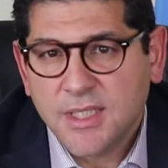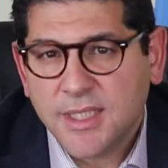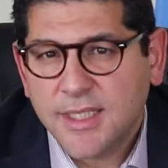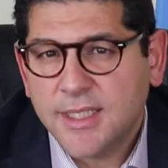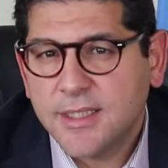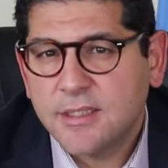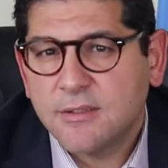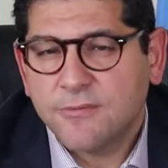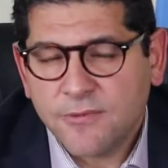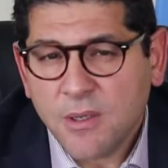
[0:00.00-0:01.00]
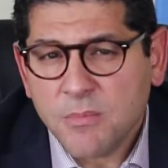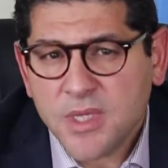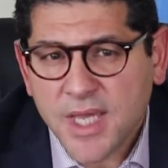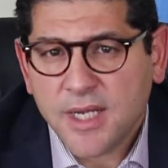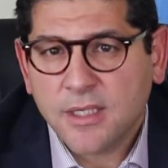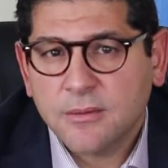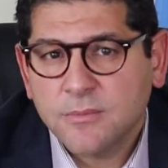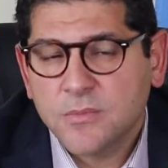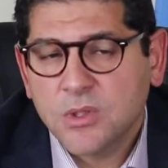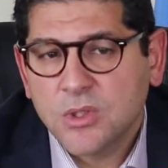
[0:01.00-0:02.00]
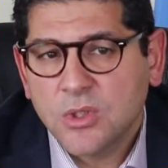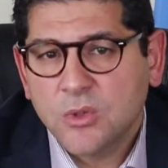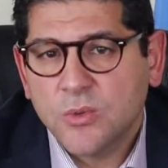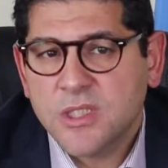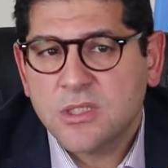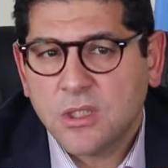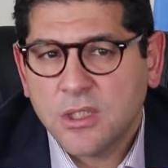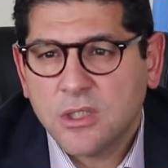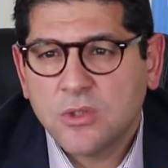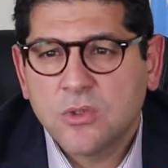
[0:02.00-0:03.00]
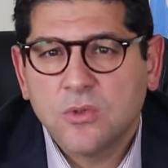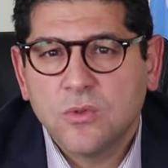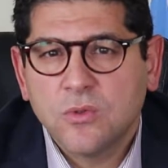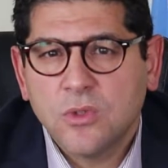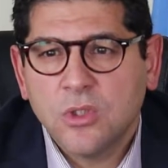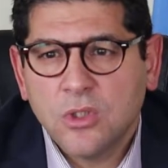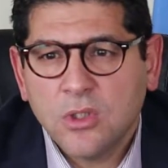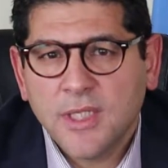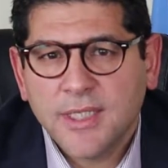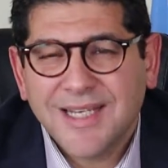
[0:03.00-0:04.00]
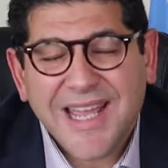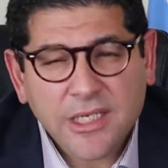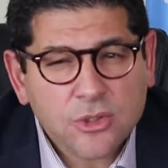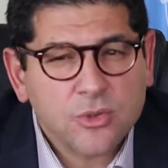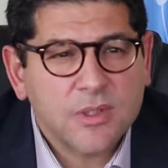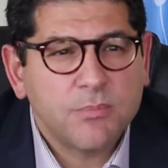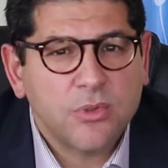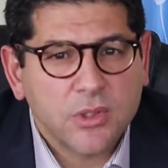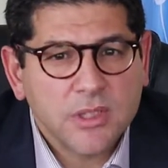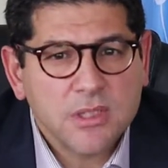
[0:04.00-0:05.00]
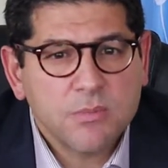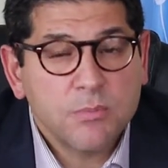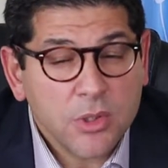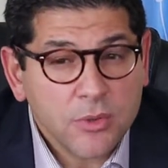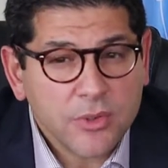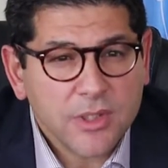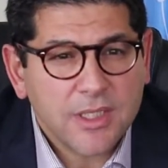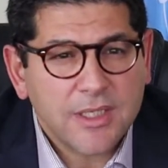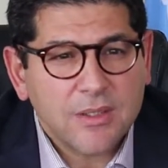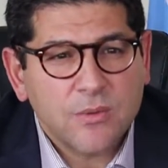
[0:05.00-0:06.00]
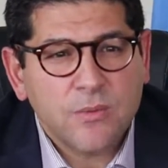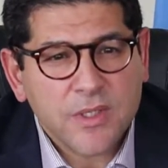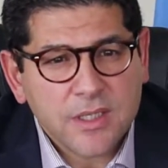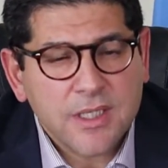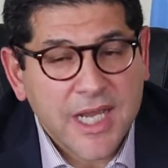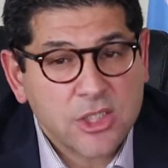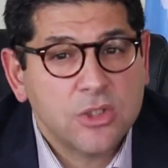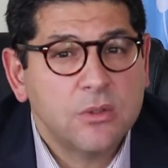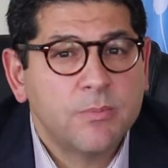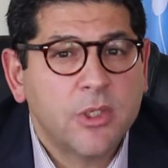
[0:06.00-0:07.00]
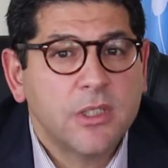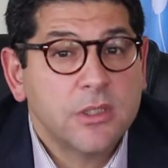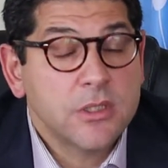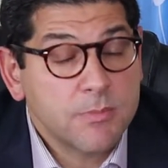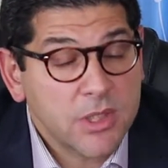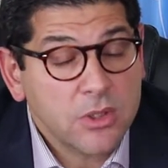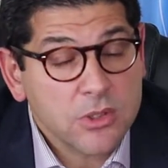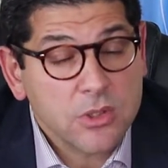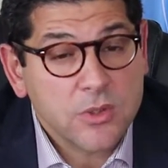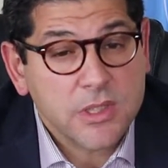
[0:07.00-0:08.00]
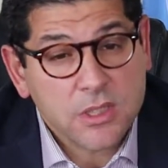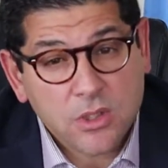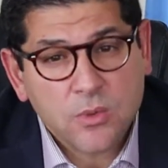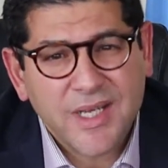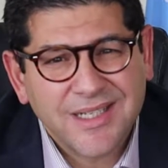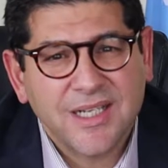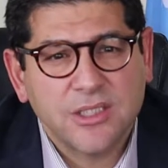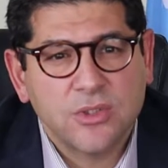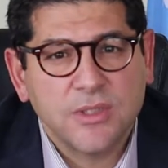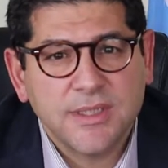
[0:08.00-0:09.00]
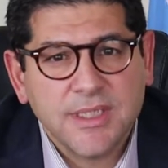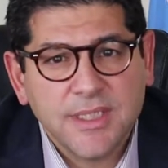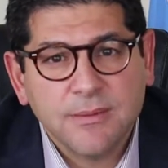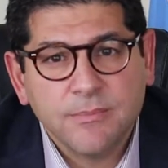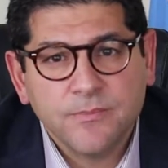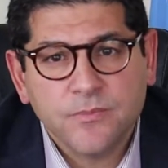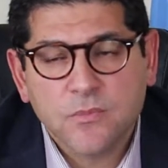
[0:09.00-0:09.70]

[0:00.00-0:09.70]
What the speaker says: And from there, we started to look at entry points, both with national partners, but also as a UN country team,